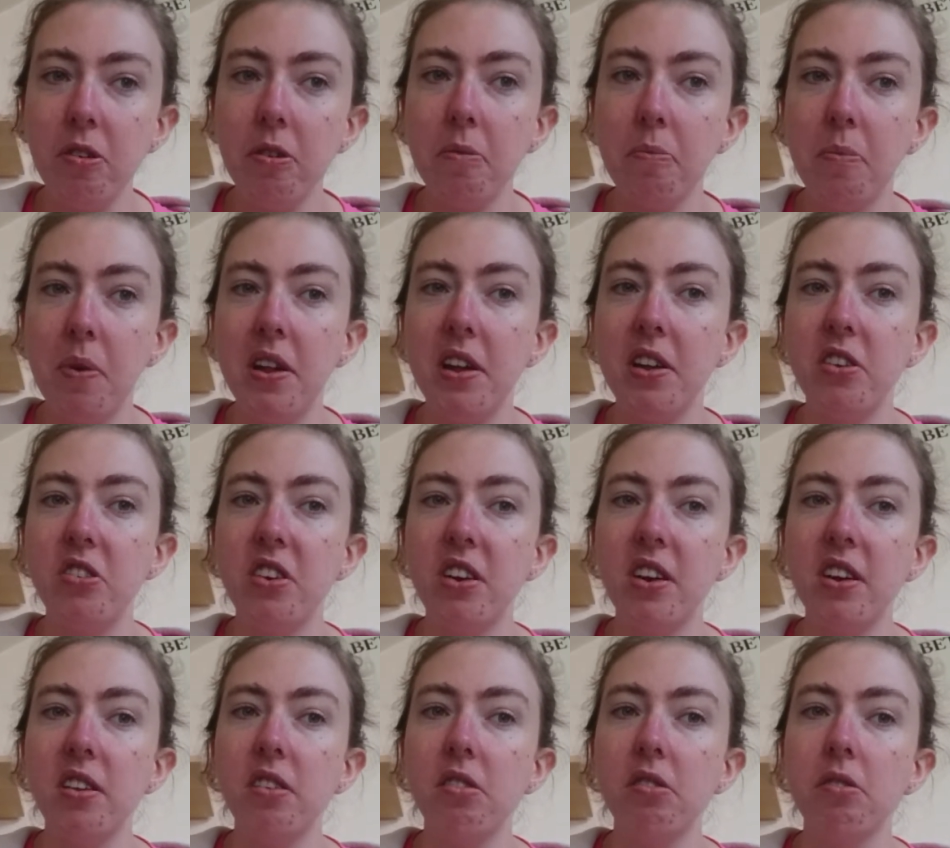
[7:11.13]
that
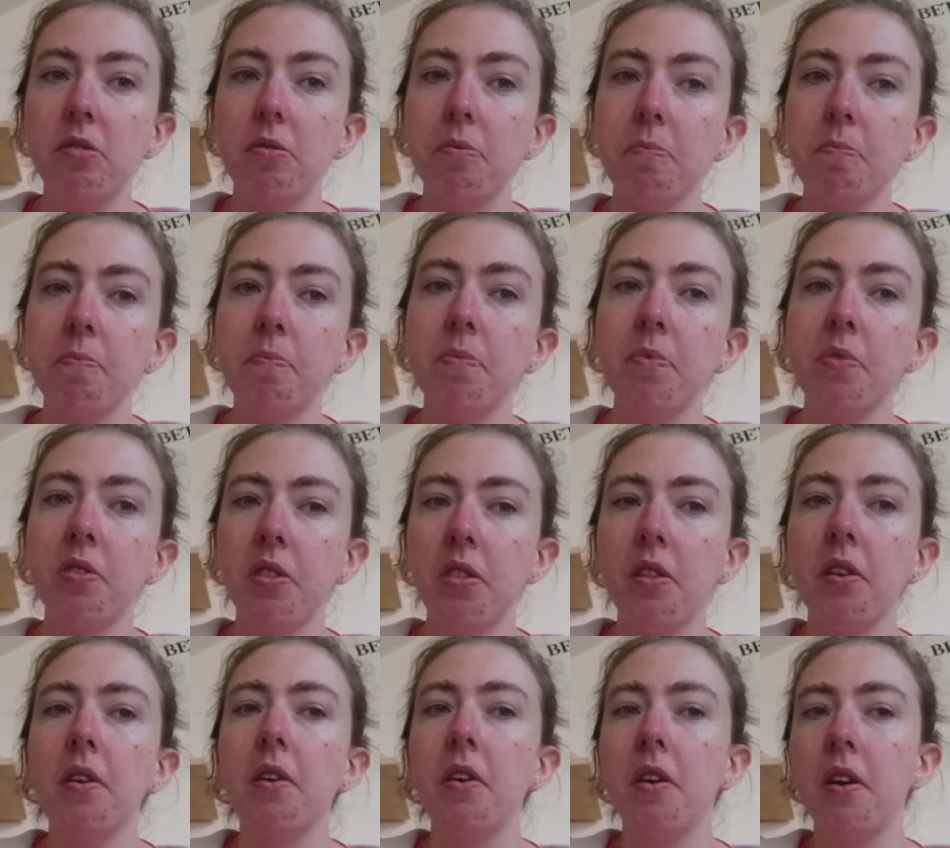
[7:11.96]
Georgians called Devi
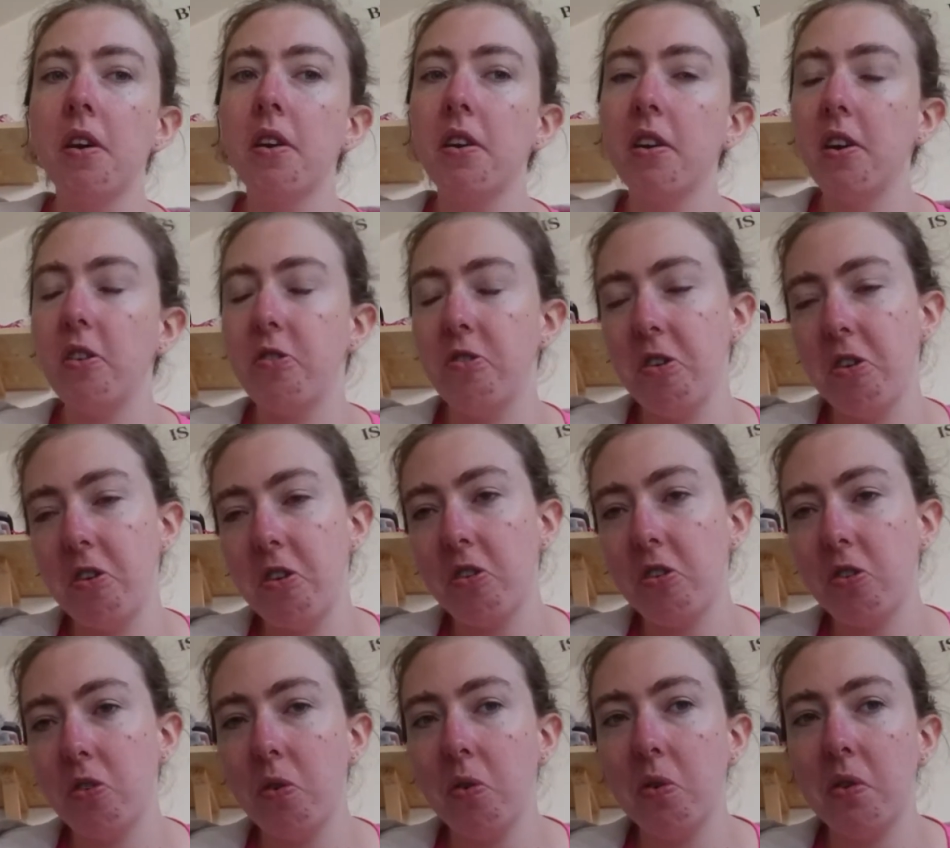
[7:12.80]

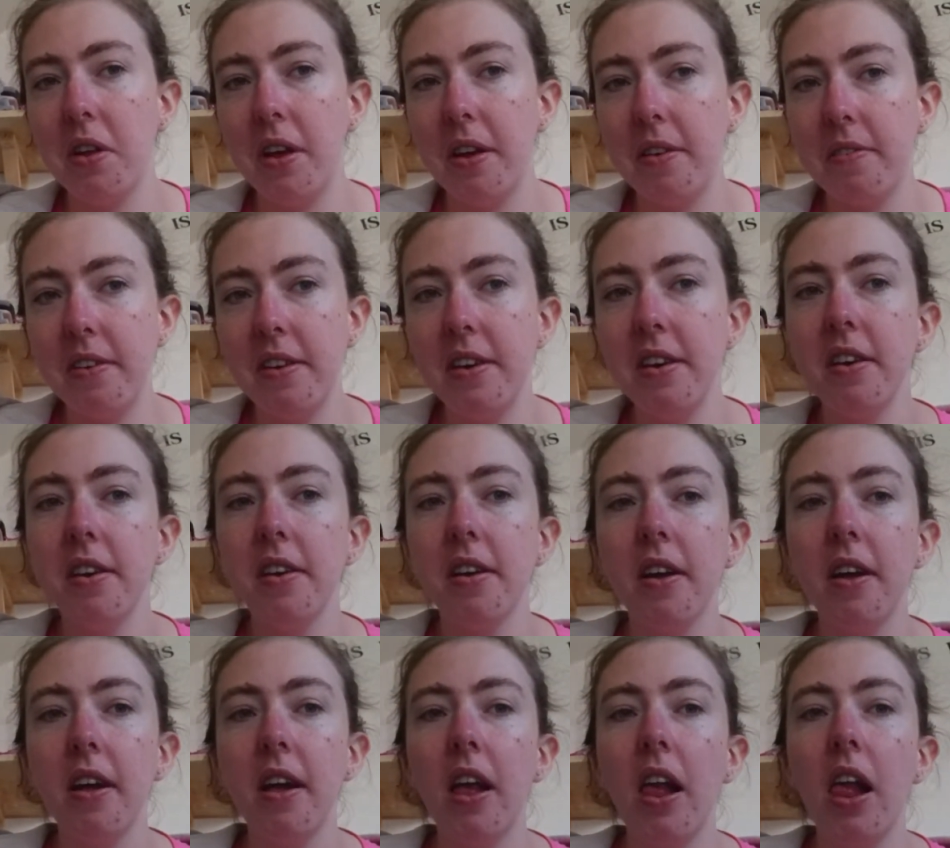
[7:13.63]
lived there, and when
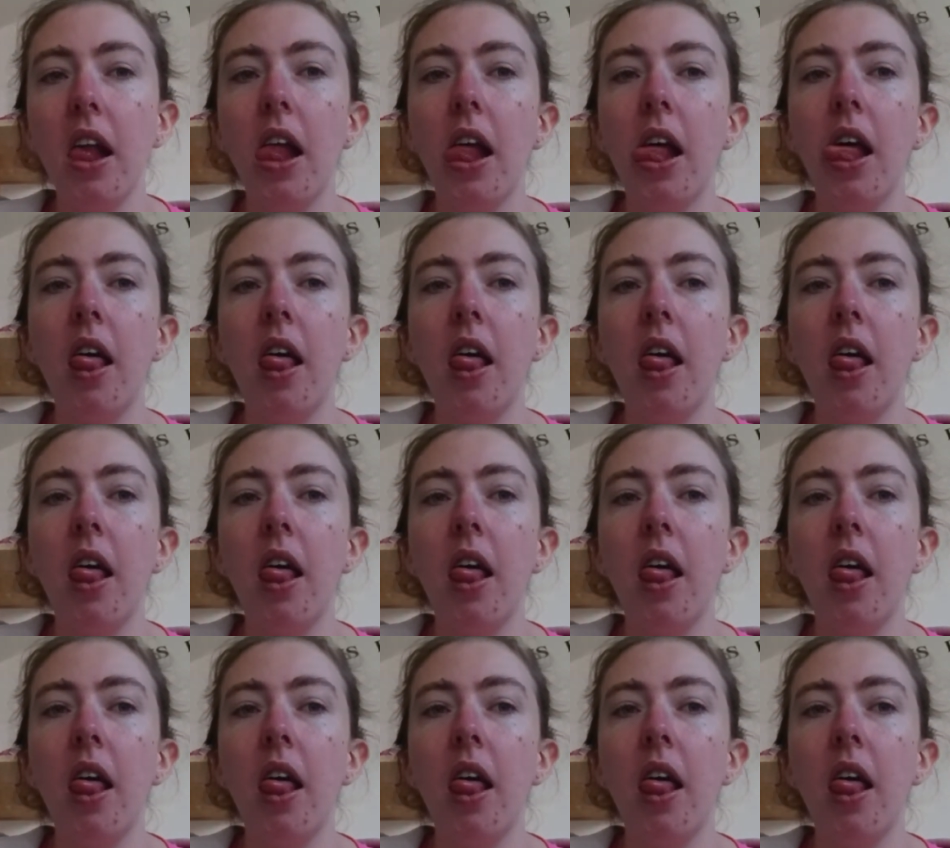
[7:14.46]
St.